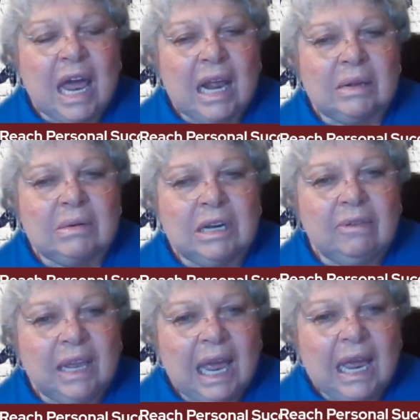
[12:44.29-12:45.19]
types
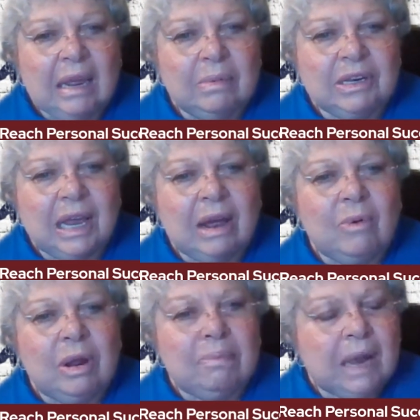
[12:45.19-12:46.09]
of games that
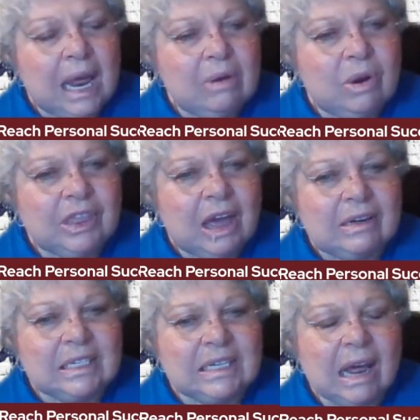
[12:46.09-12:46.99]
we play with
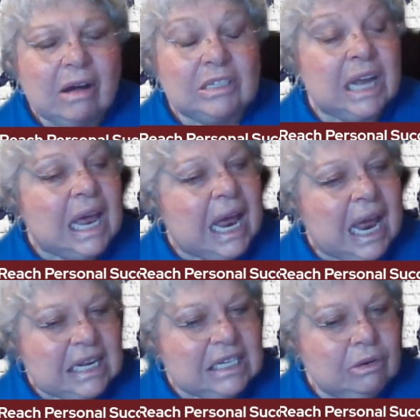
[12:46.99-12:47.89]
ourselves
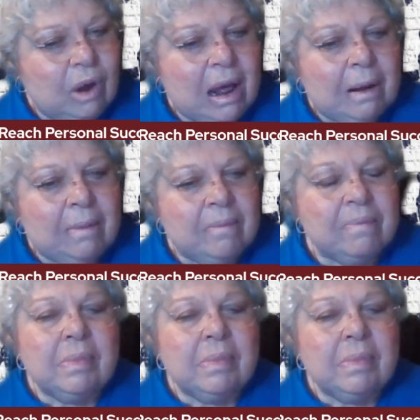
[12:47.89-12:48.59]
as well.